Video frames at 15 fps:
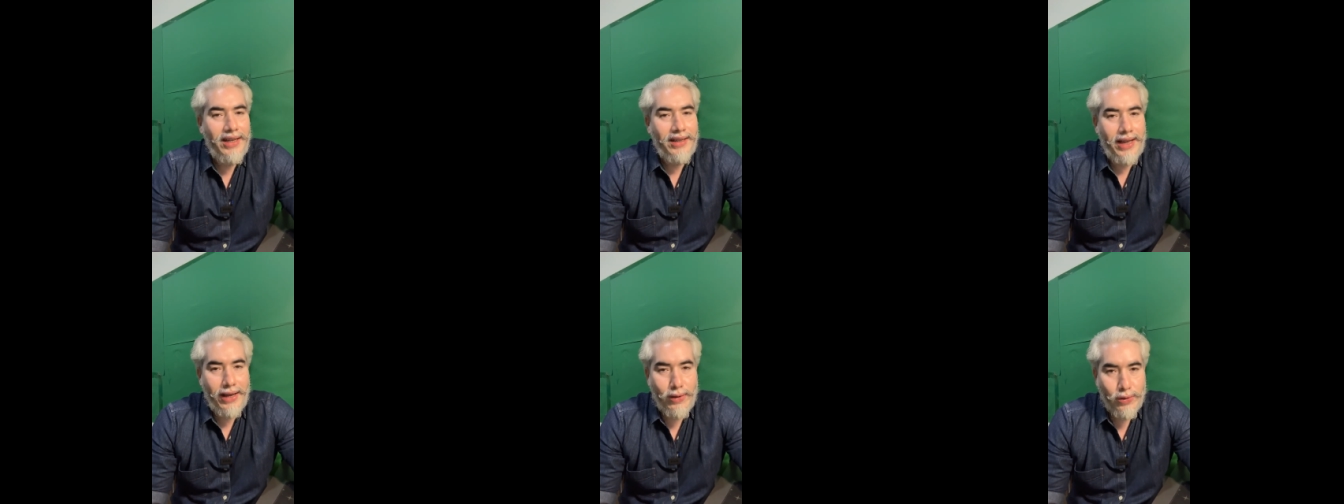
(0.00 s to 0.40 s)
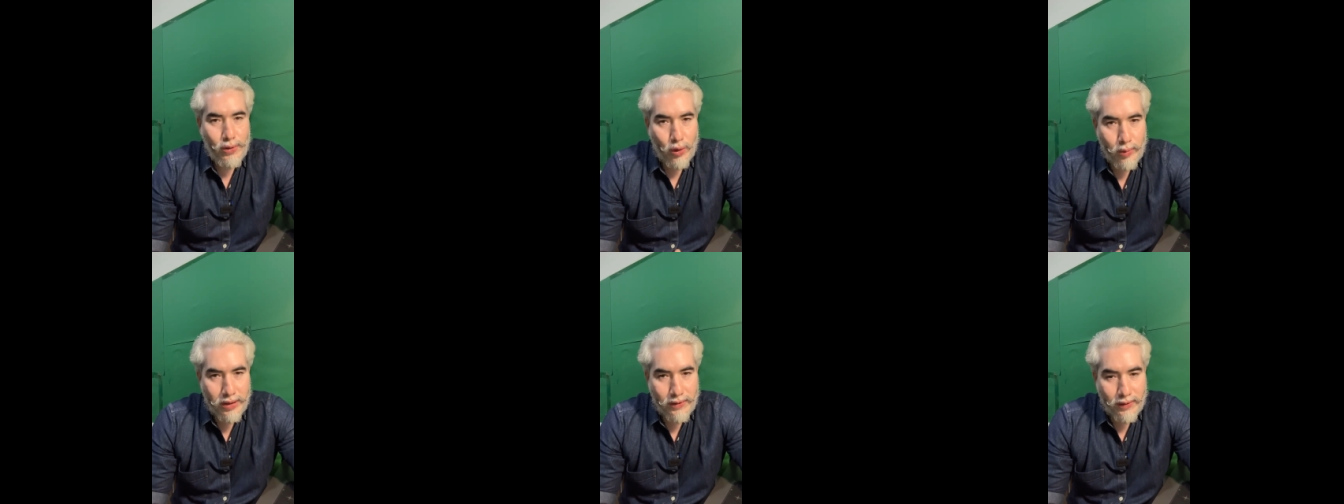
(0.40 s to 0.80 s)
Thank you
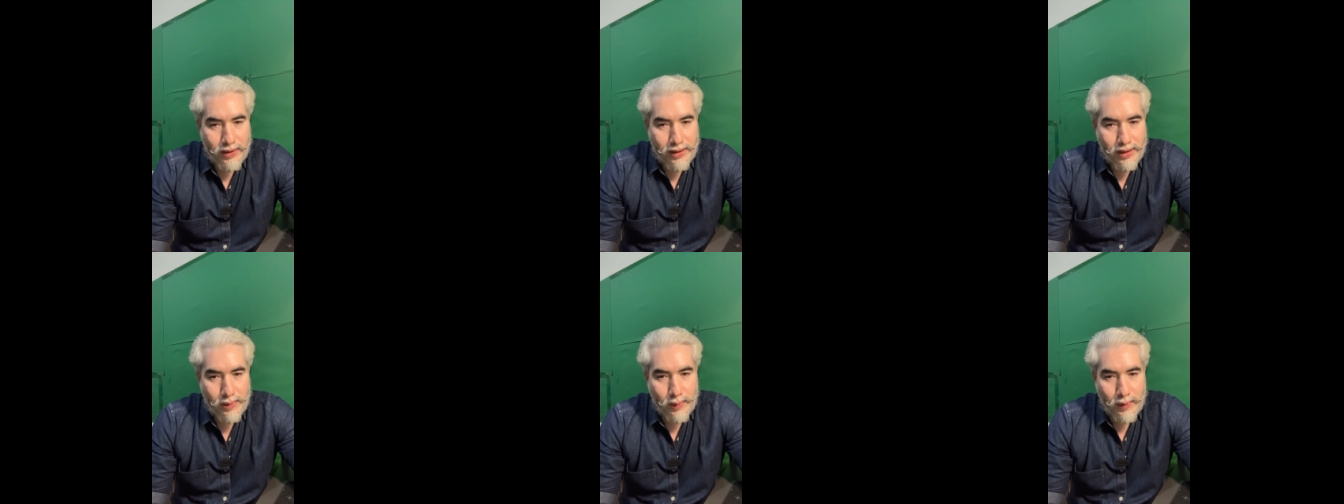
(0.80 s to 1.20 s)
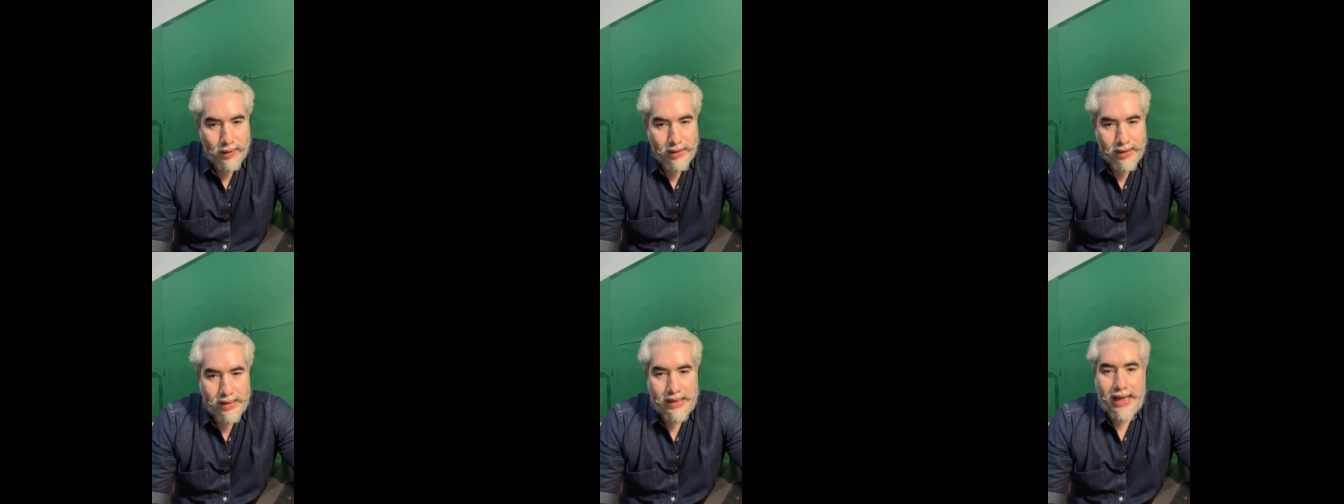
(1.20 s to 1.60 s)
so much for the
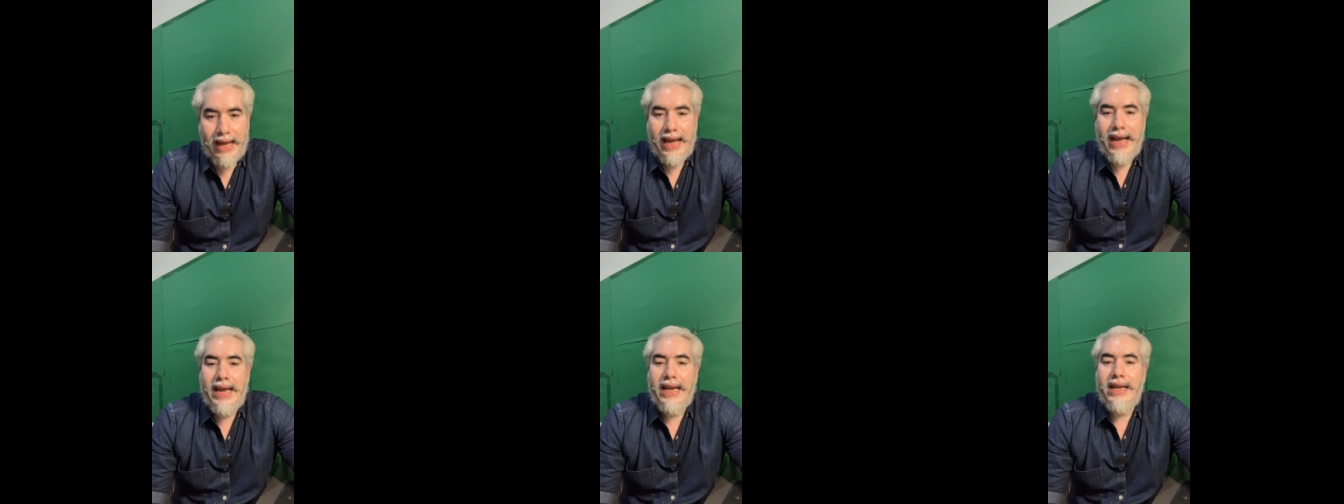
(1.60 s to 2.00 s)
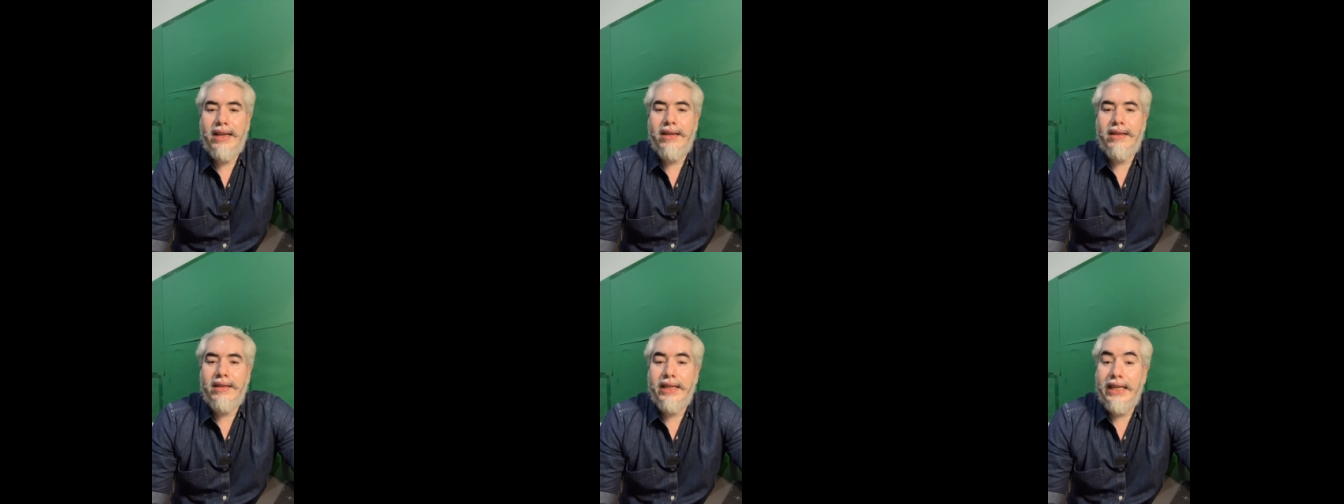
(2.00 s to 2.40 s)
response.
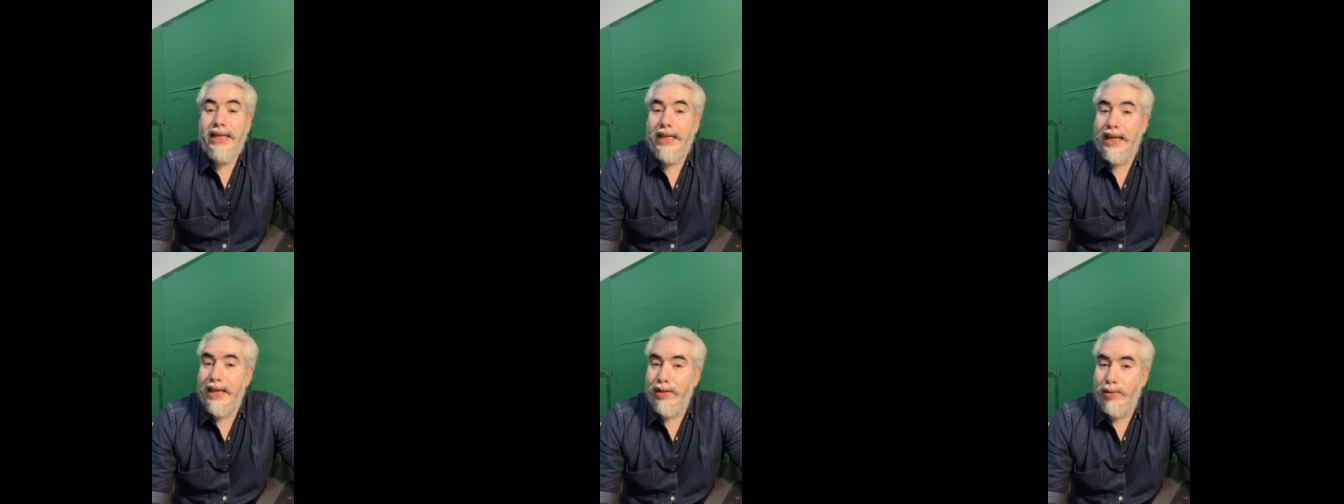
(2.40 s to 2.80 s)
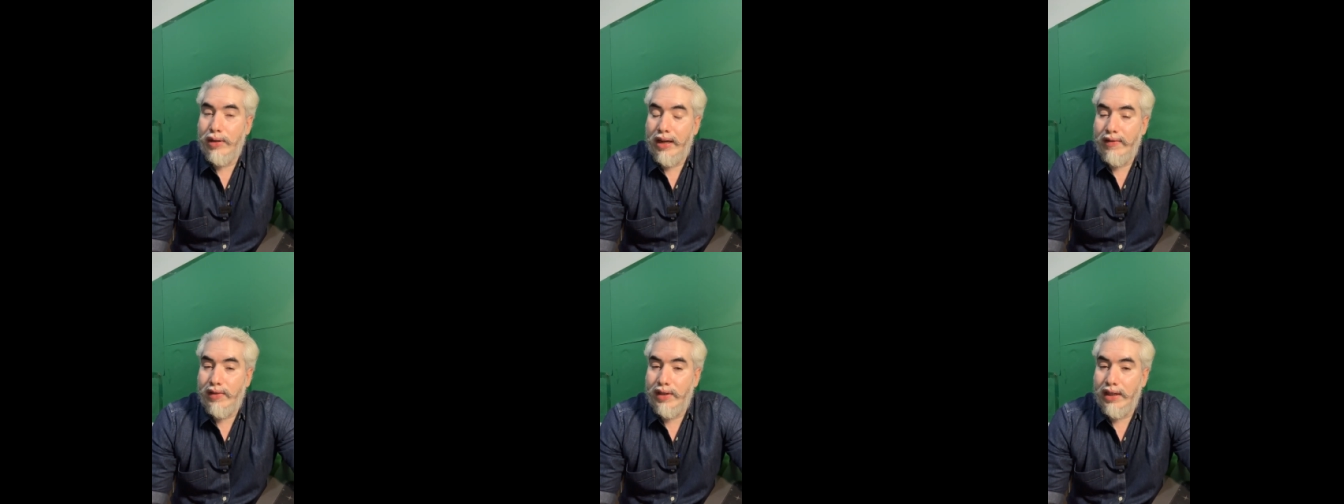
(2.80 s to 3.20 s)
And uh, in case
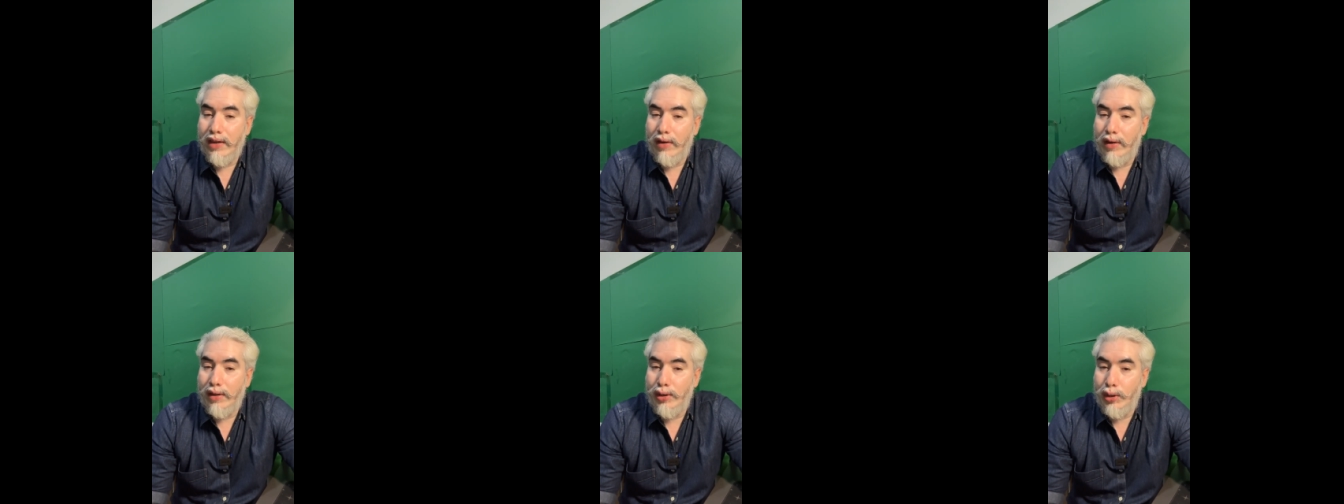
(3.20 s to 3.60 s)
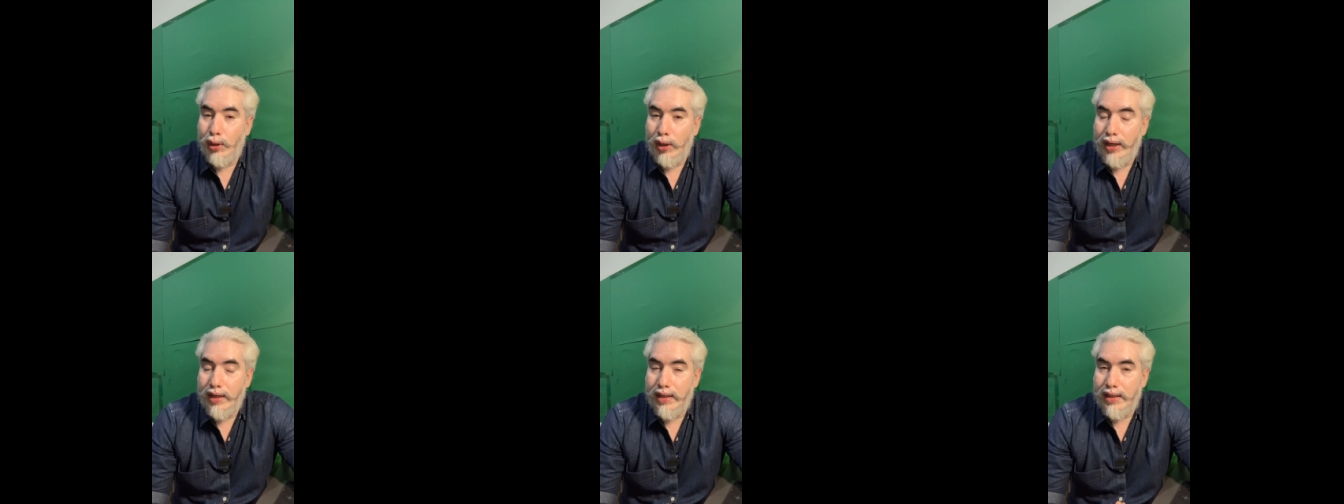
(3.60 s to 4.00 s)
you have still not
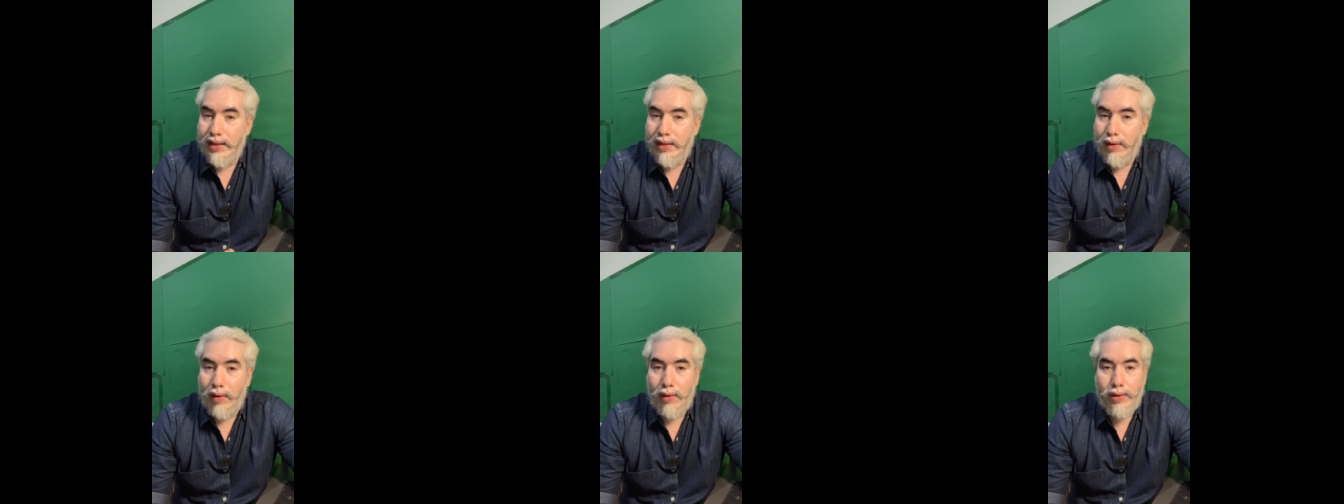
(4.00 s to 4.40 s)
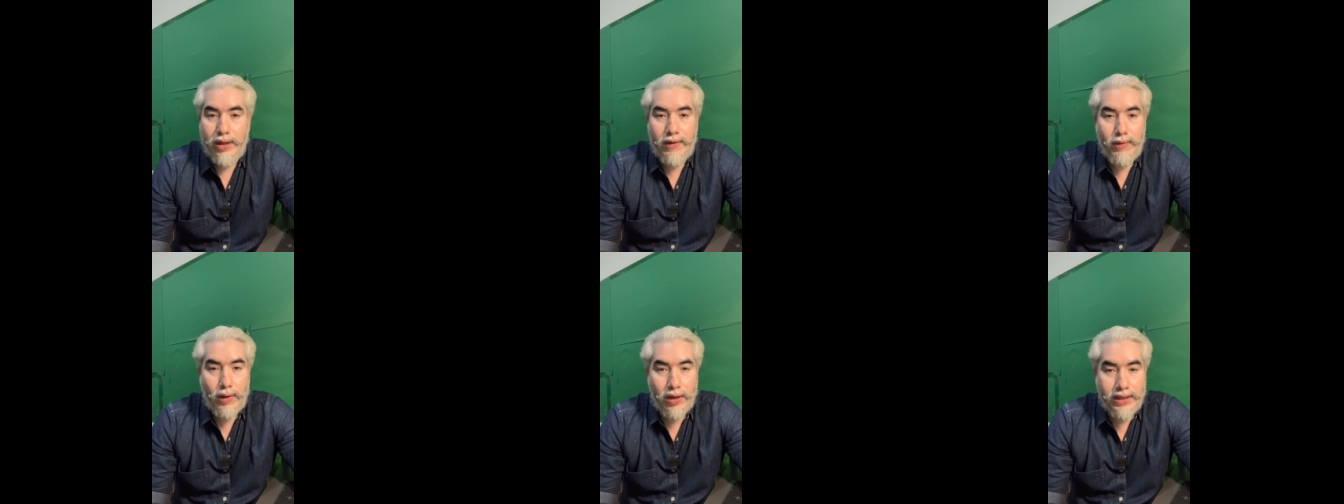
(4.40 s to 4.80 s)
joined us or you
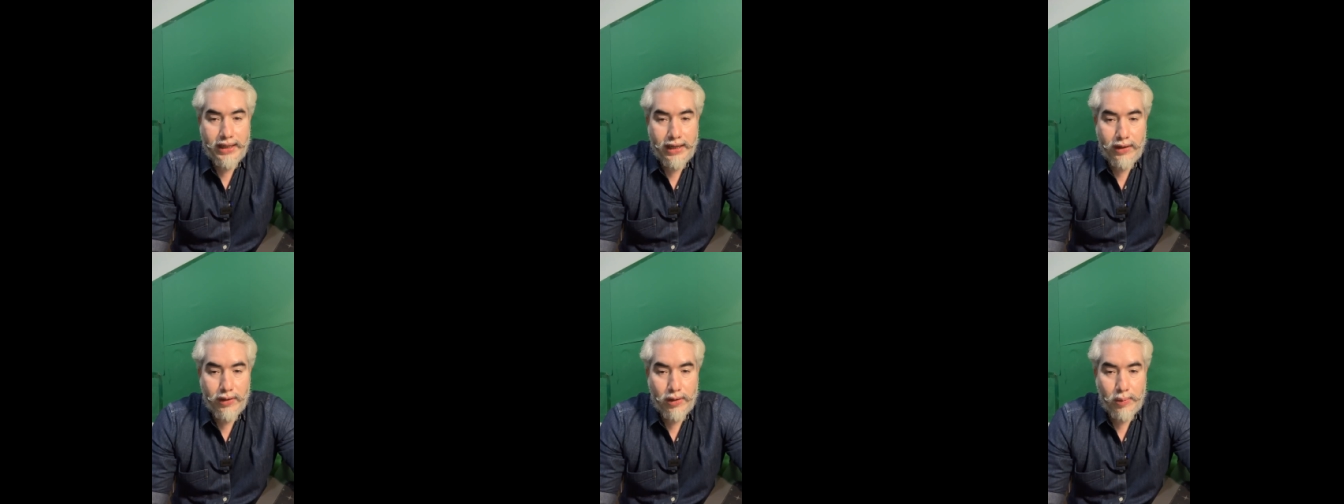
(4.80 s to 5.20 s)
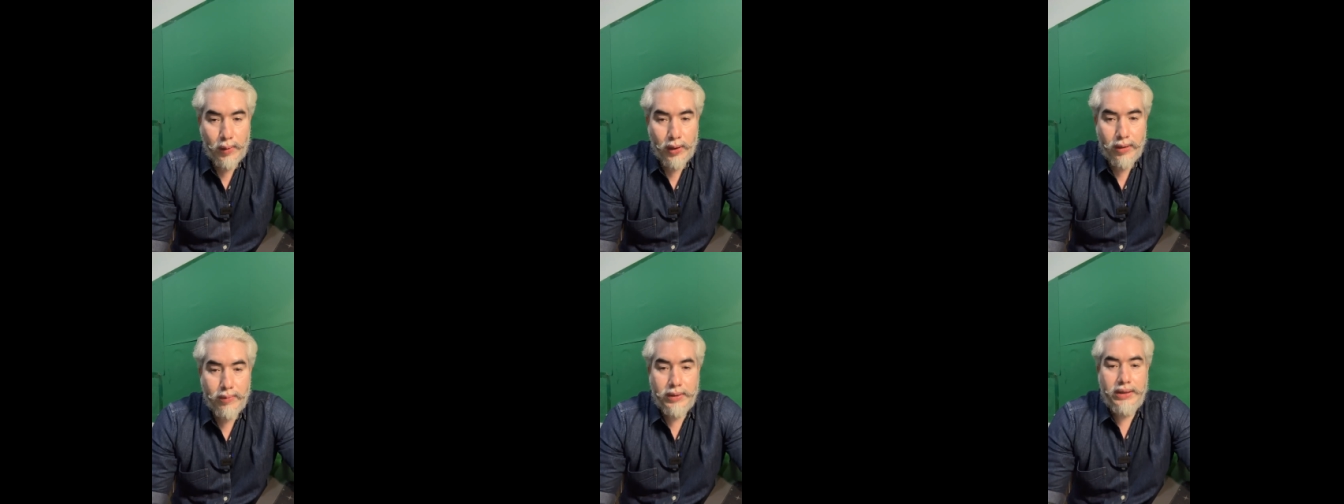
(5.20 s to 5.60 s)
have not taken your
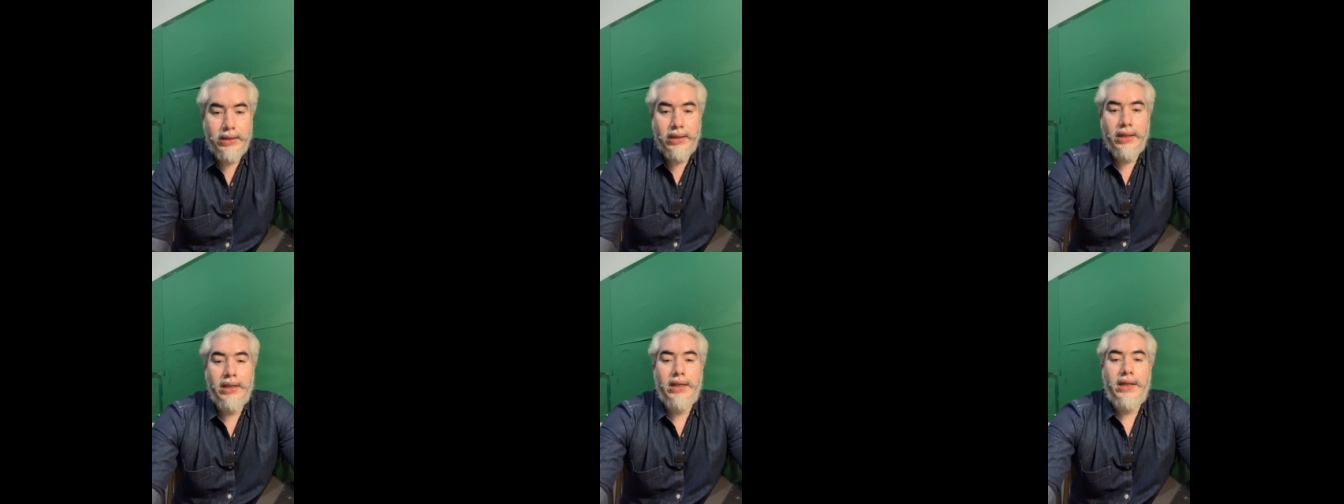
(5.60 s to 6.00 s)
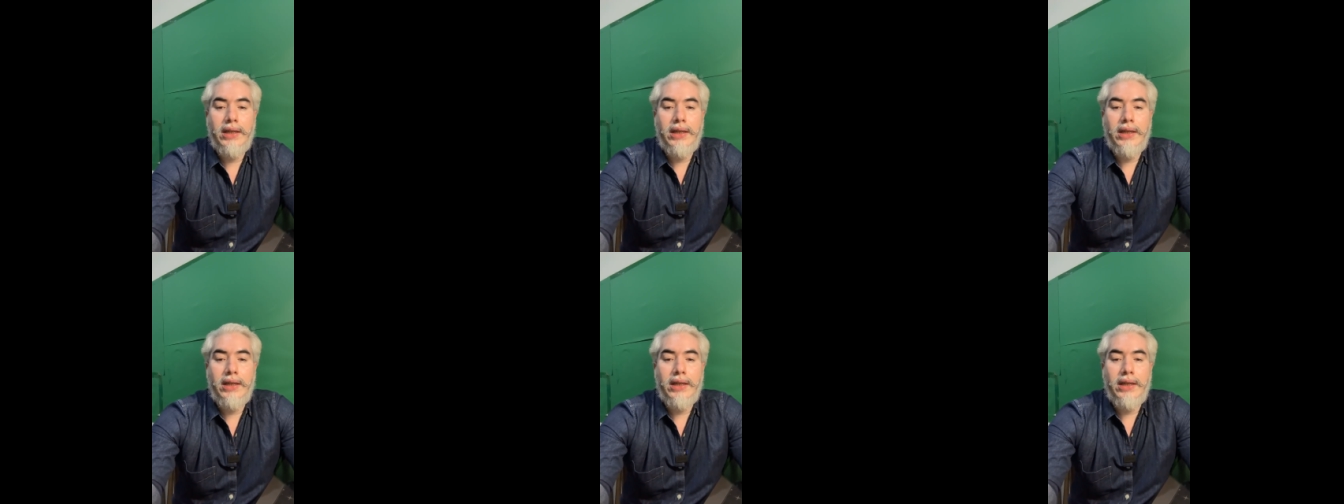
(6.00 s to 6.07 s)
appointment,